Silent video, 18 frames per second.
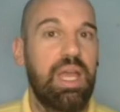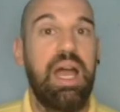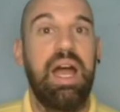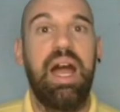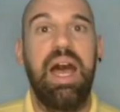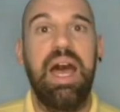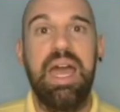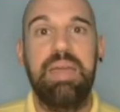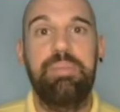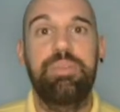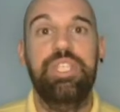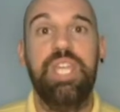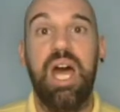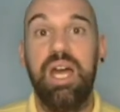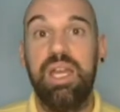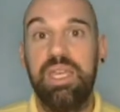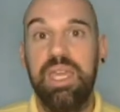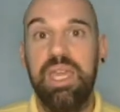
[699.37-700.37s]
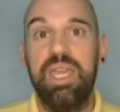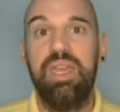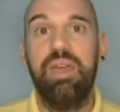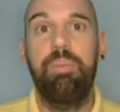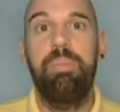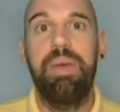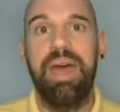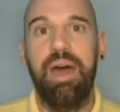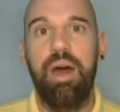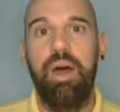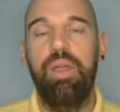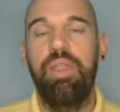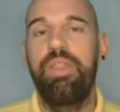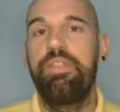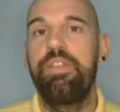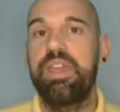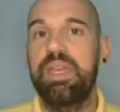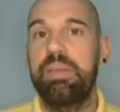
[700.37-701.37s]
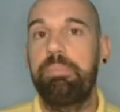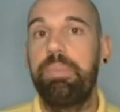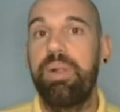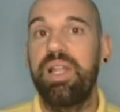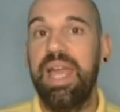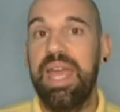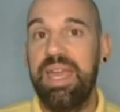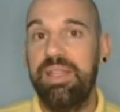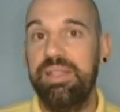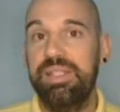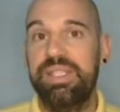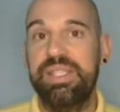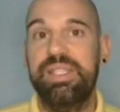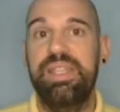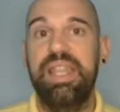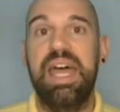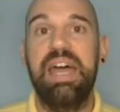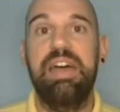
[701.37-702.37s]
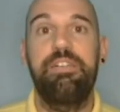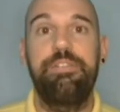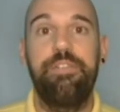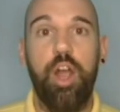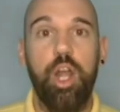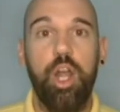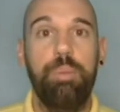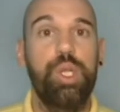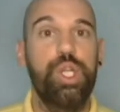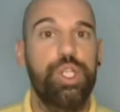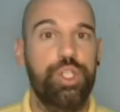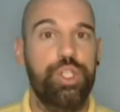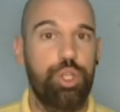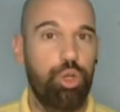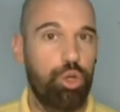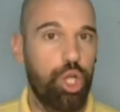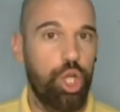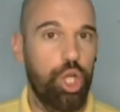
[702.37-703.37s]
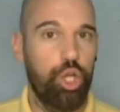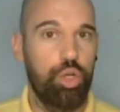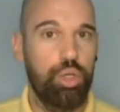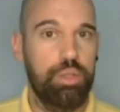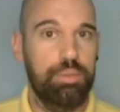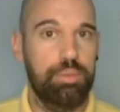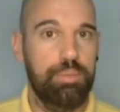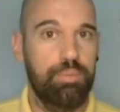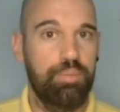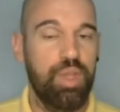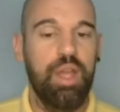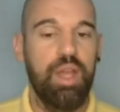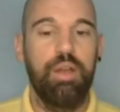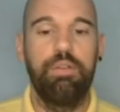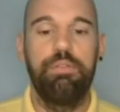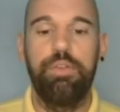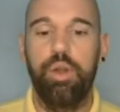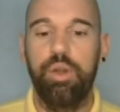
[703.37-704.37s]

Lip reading: I'm talking about the plants that farmers grow. For